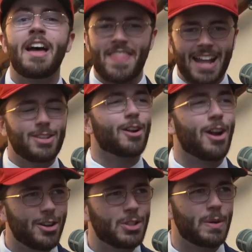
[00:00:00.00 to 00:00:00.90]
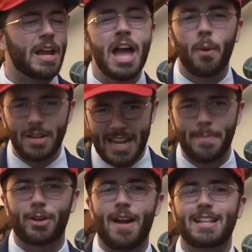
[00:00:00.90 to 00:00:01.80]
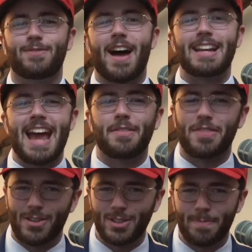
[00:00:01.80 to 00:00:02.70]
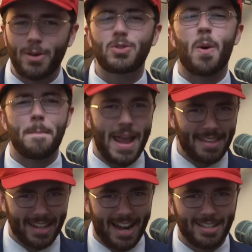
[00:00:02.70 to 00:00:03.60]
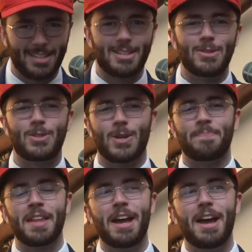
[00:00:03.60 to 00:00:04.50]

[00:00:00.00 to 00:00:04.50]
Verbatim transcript: That's our country when Democrats find out that they're supposed to obey the Constitution.